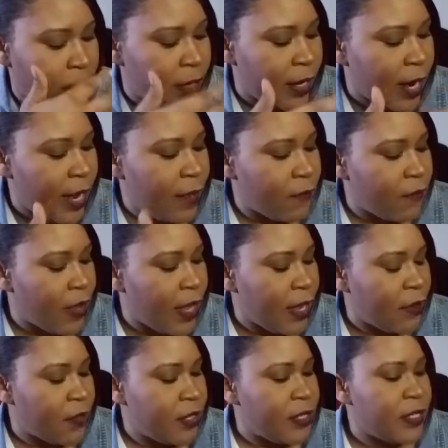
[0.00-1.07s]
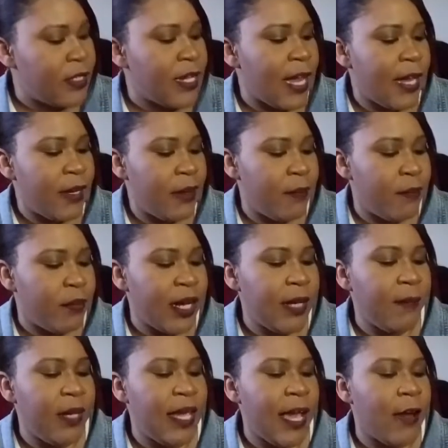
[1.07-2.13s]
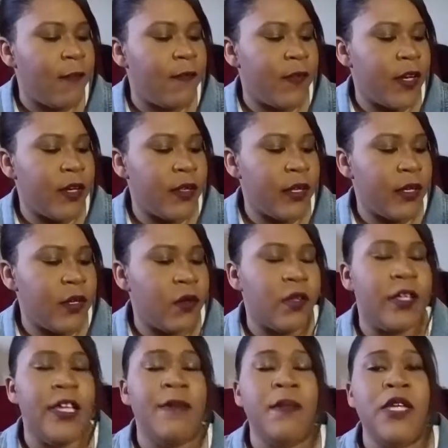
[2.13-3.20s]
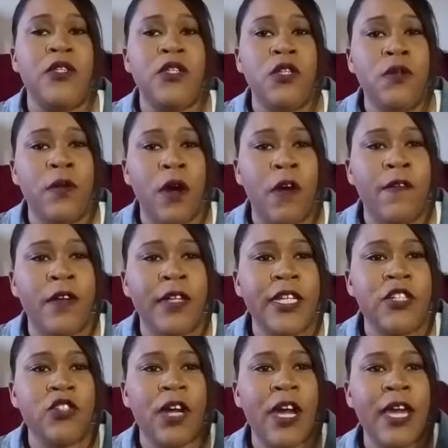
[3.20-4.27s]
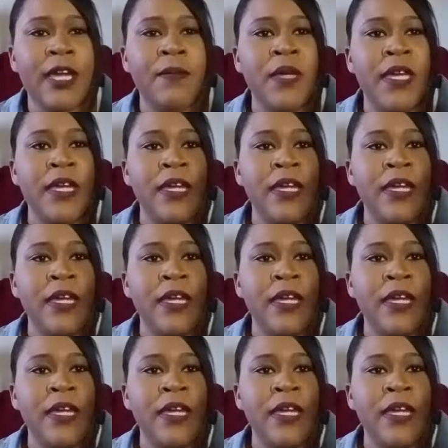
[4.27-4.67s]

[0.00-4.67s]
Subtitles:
that I have found that does not break me out further or leave me too overly dry